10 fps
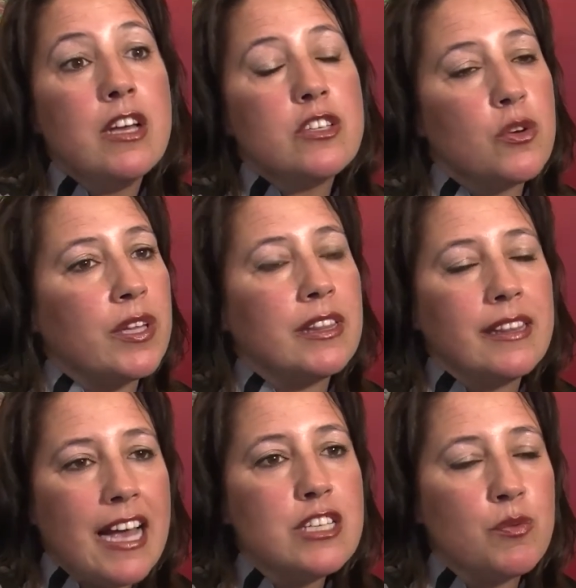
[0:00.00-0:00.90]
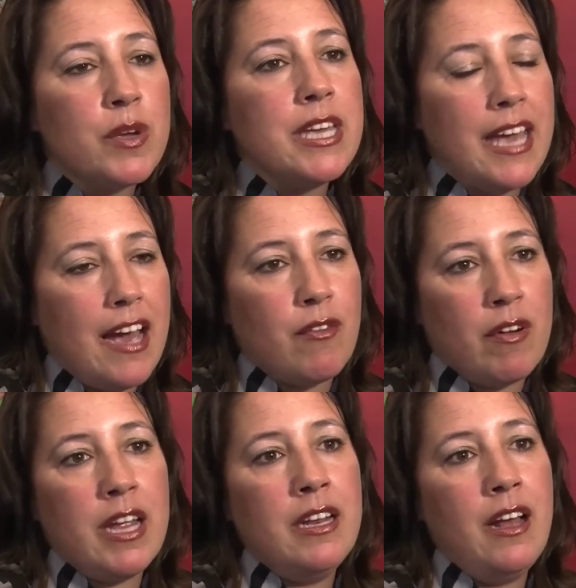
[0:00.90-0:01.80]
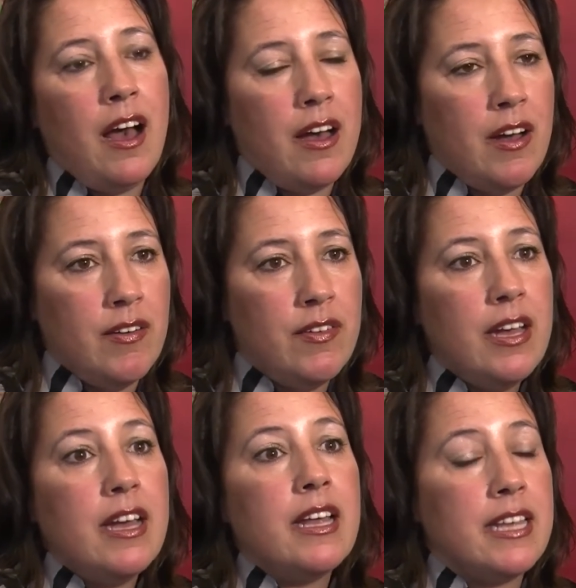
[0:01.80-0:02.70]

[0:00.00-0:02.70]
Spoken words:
So unless we get rid of